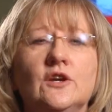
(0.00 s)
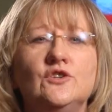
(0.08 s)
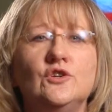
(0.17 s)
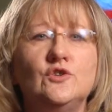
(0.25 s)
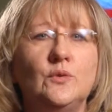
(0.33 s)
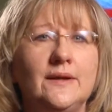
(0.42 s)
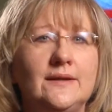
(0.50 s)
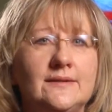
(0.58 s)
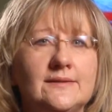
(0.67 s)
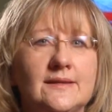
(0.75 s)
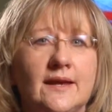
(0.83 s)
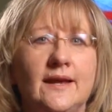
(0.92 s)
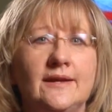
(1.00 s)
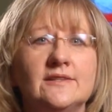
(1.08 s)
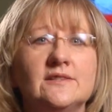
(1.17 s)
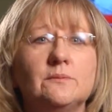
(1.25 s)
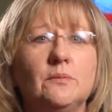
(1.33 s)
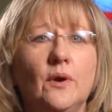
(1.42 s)
to tweak
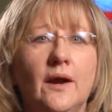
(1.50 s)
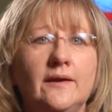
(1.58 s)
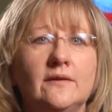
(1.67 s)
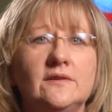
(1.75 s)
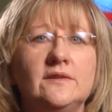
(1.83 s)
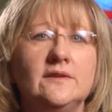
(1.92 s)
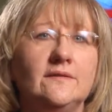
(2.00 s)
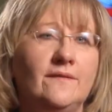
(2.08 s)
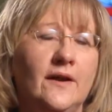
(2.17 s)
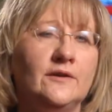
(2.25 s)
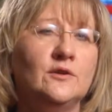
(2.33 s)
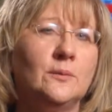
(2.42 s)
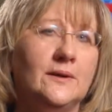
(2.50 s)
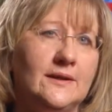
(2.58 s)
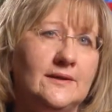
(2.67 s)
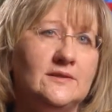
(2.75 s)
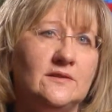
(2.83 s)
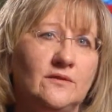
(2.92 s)
designs prior to the final
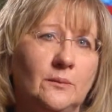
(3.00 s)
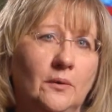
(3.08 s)
release of a